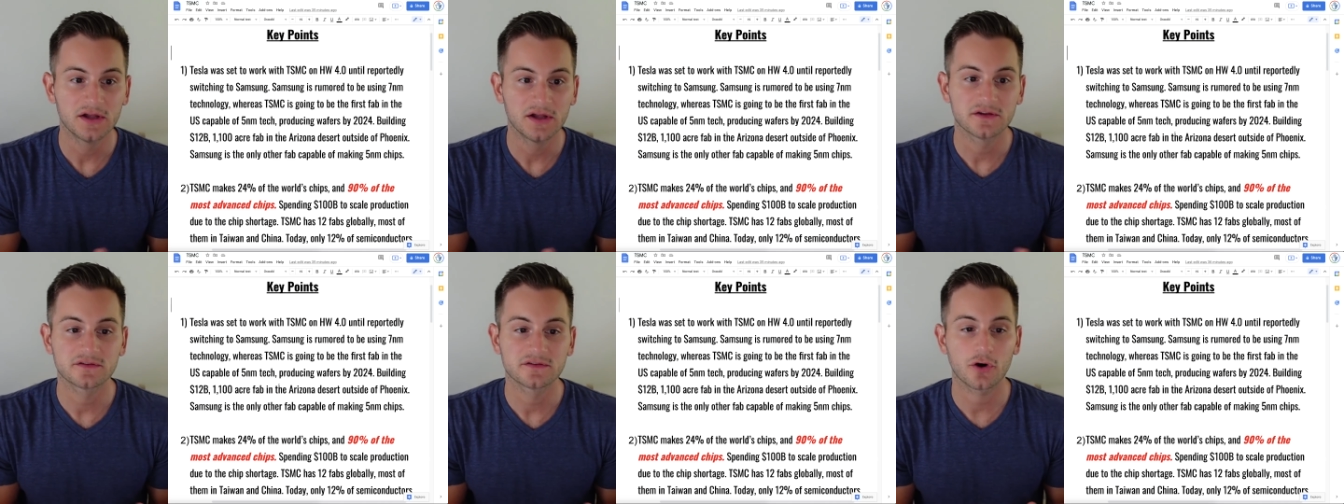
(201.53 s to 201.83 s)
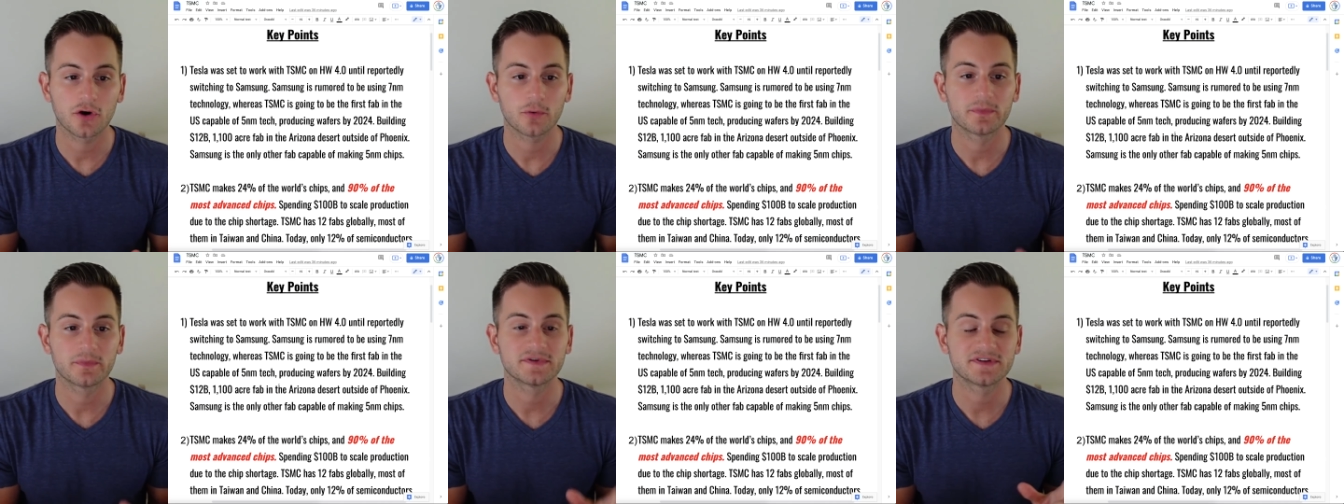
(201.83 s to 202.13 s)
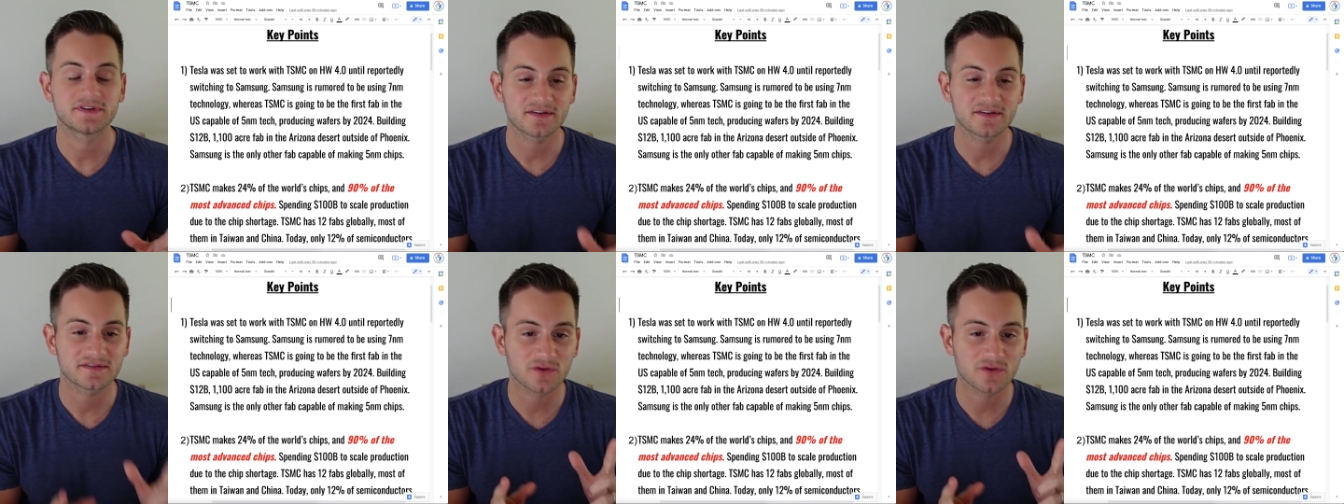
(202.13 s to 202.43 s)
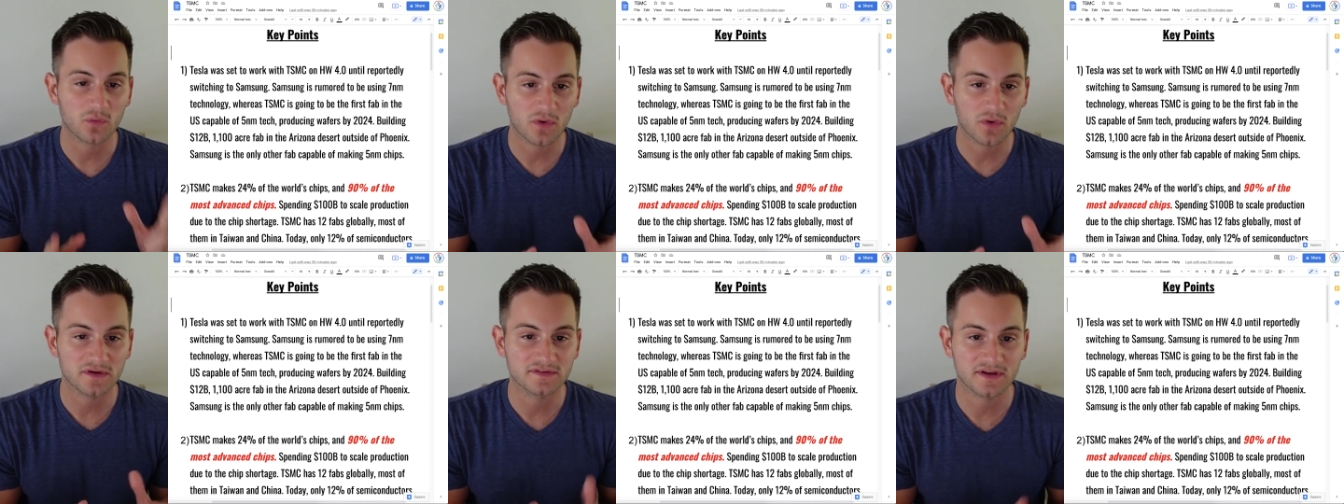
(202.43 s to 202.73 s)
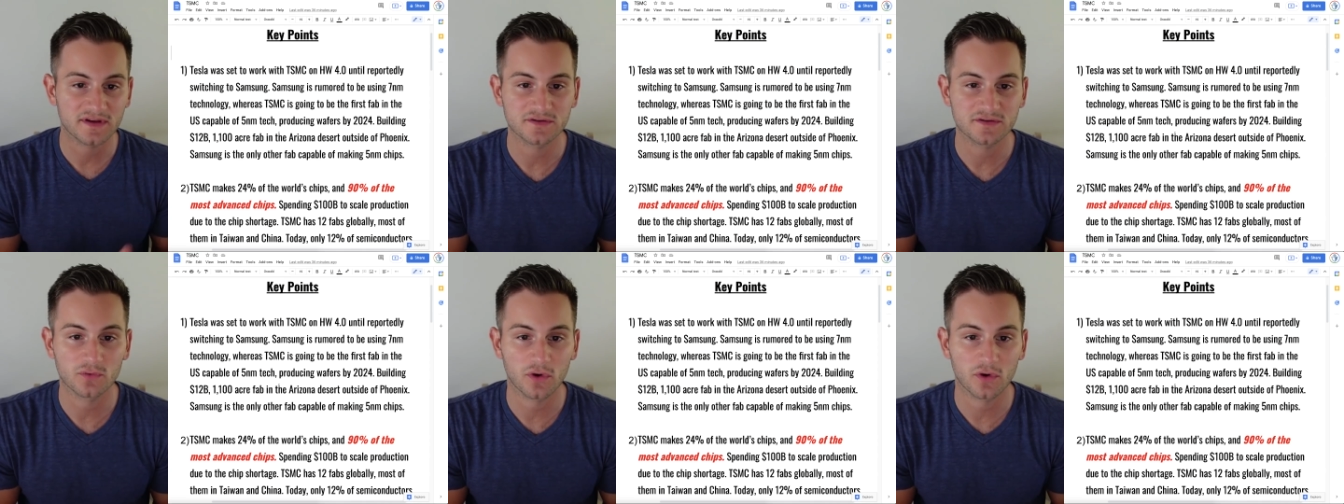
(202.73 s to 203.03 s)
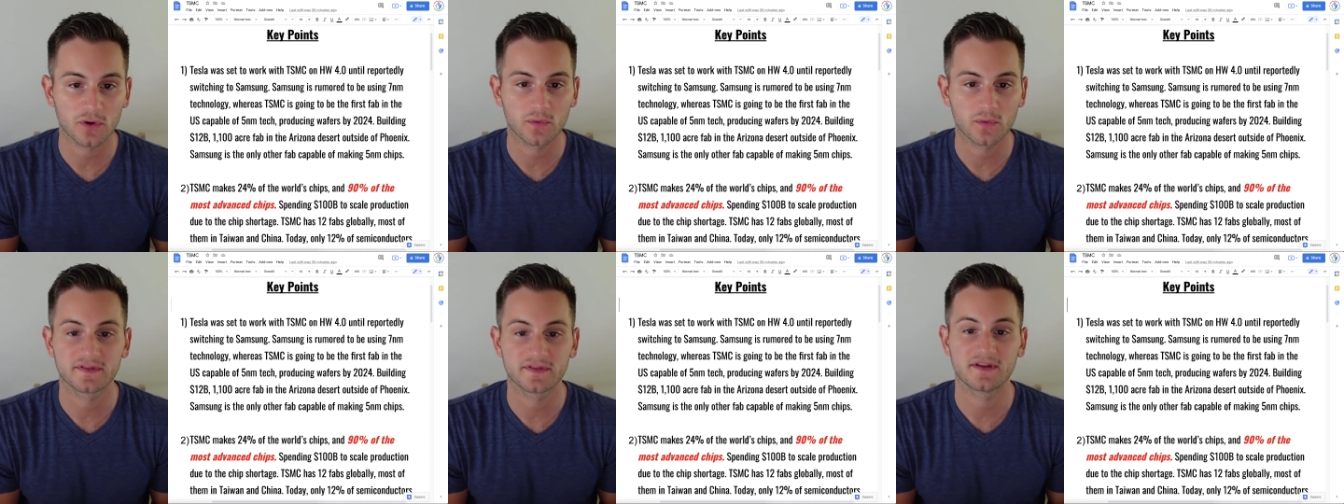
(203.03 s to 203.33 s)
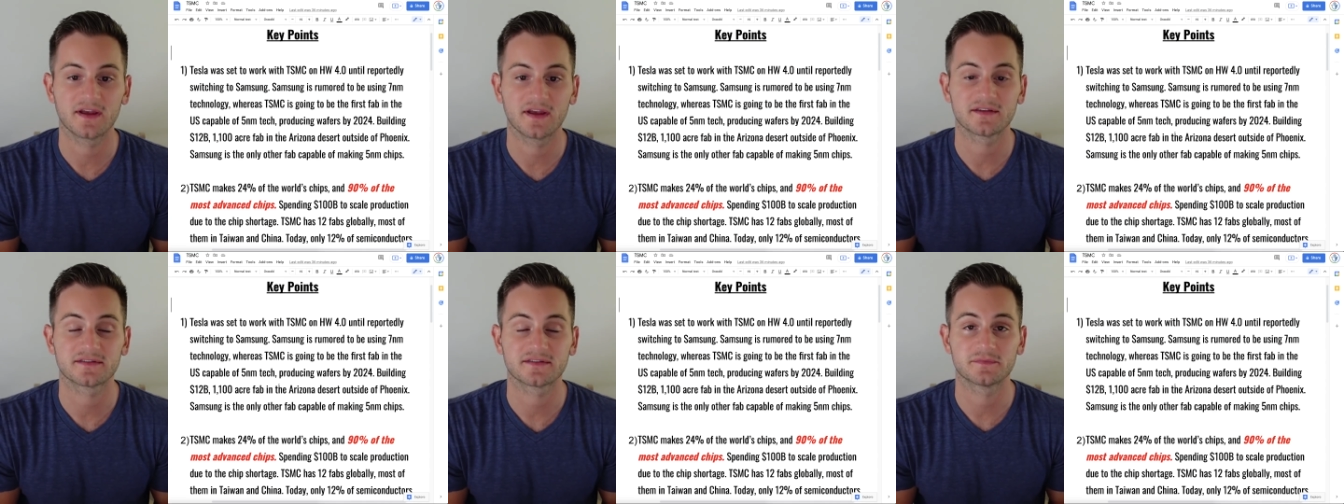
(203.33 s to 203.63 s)
So, Tesla was set to work with
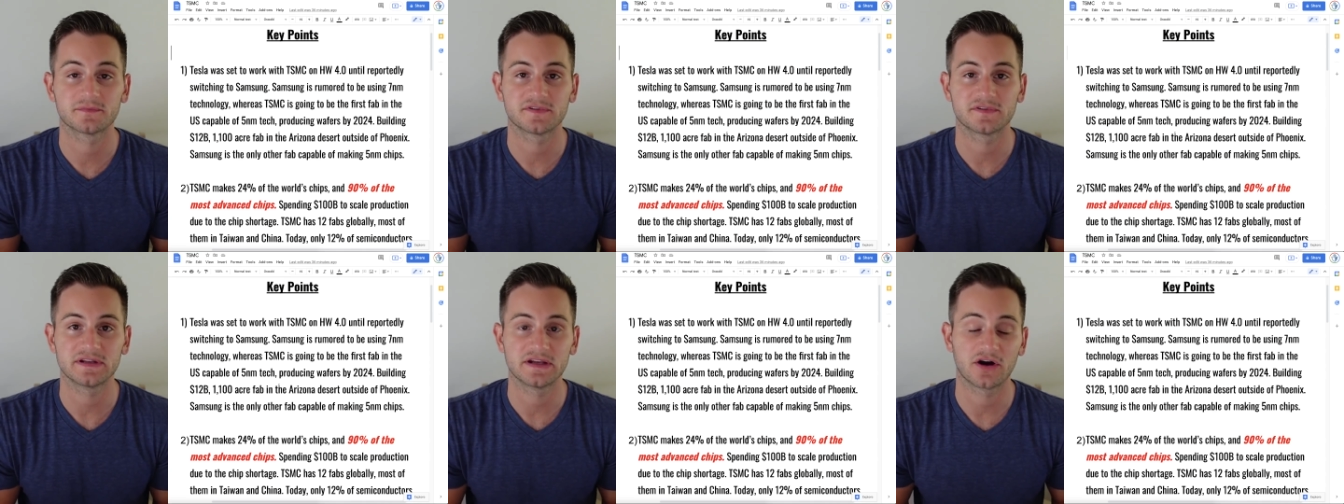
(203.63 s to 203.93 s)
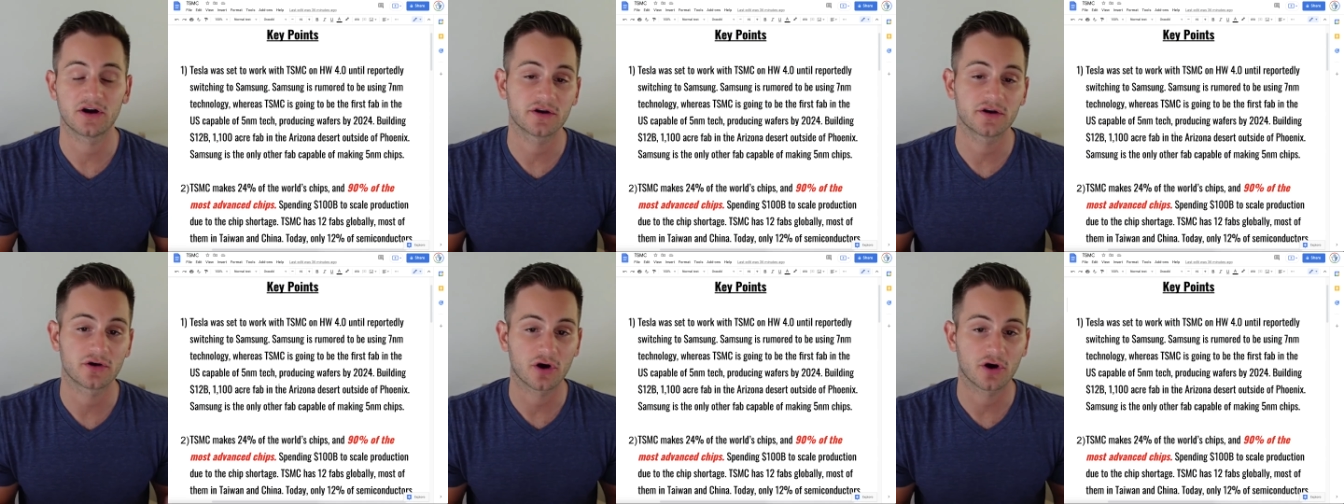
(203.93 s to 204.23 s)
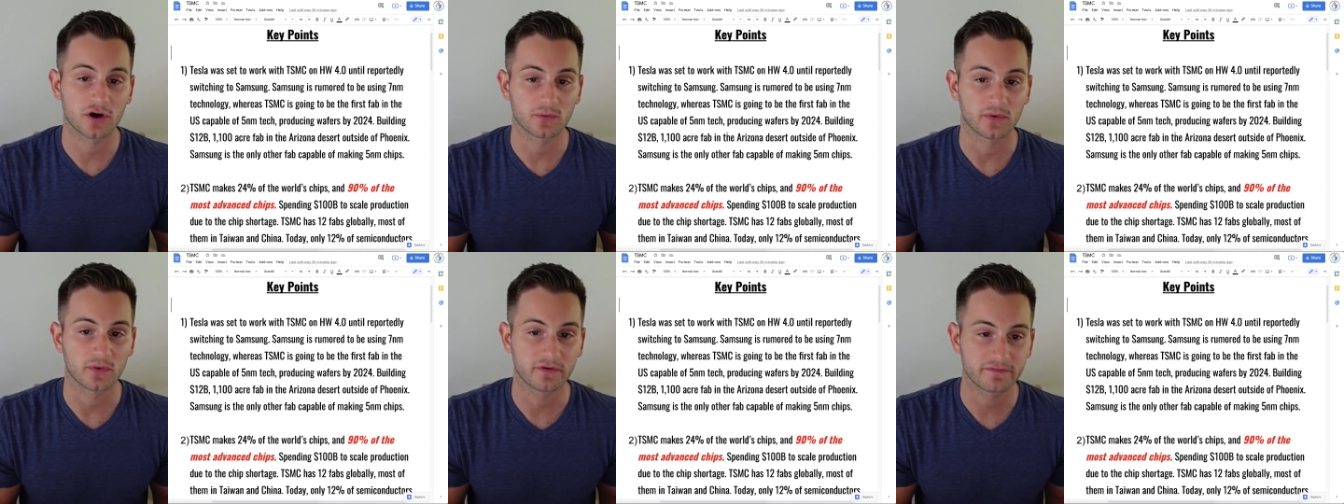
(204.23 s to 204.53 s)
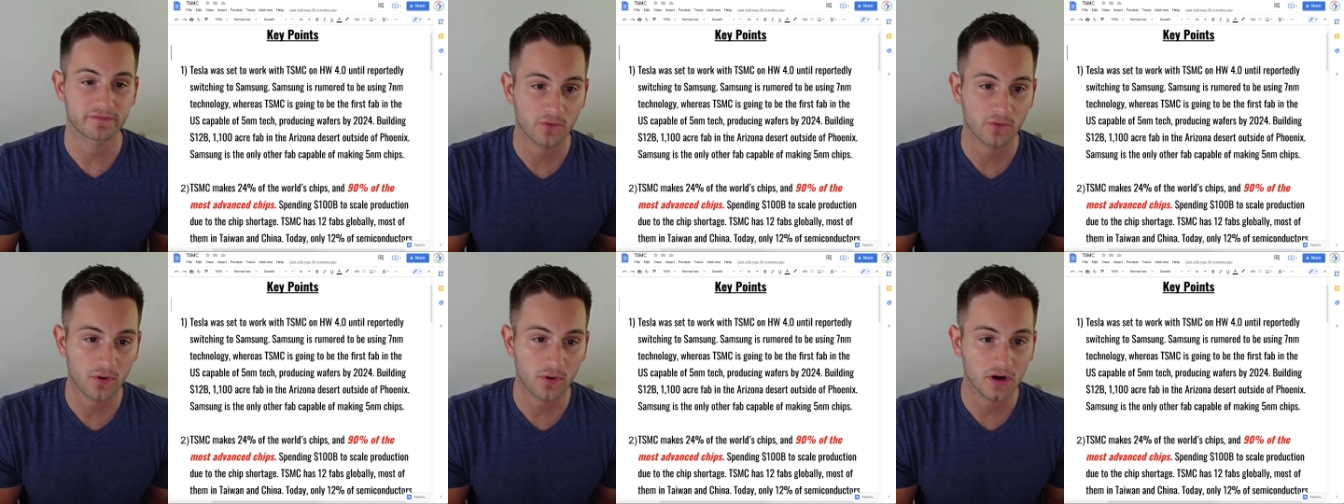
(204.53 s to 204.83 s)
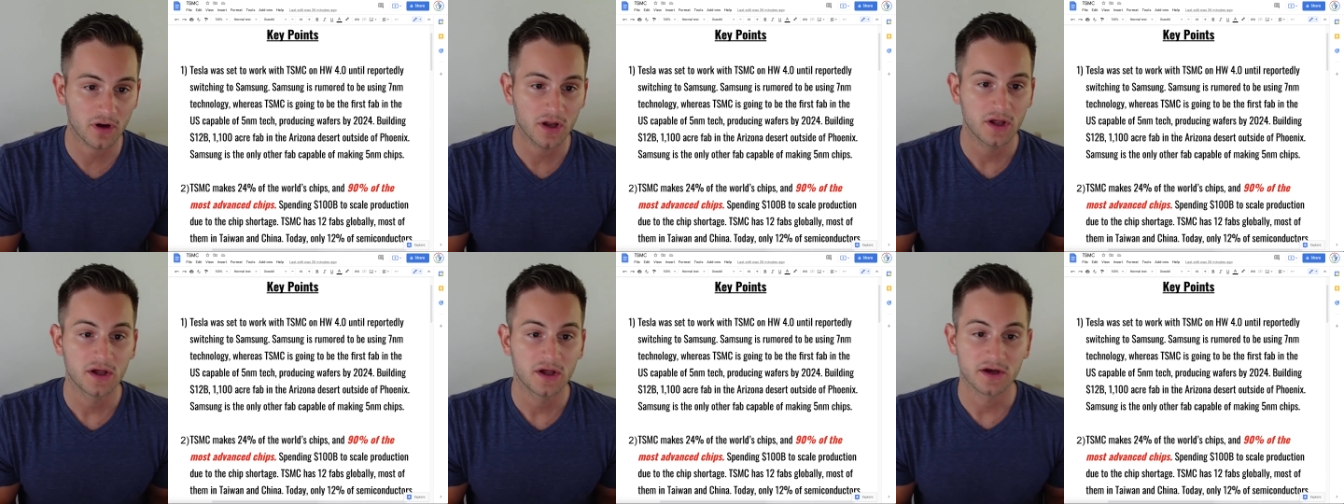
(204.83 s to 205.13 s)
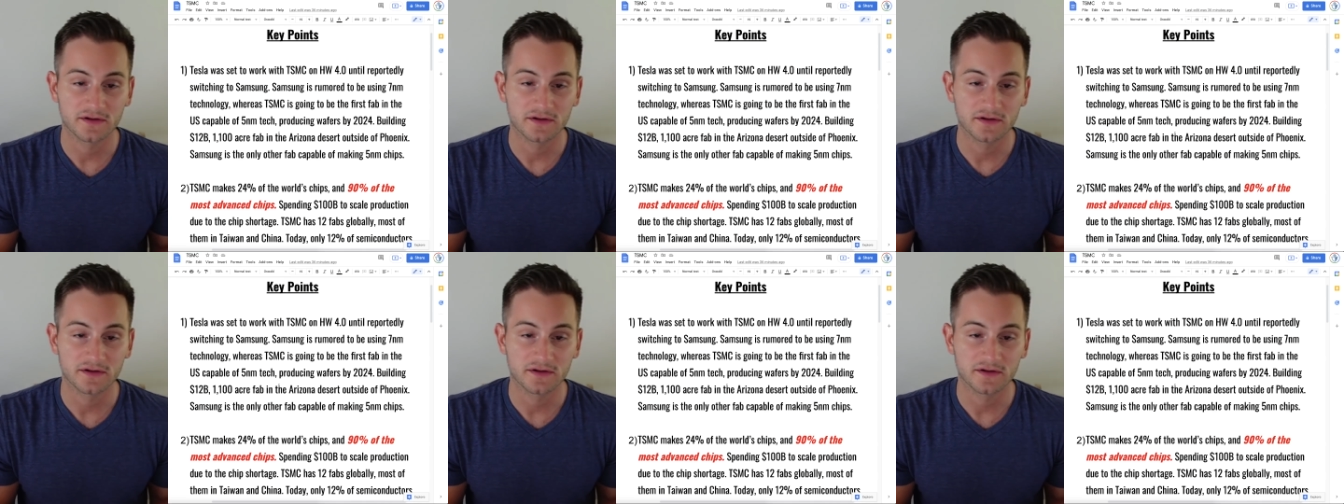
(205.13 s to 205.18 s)
TSMC on hardware 4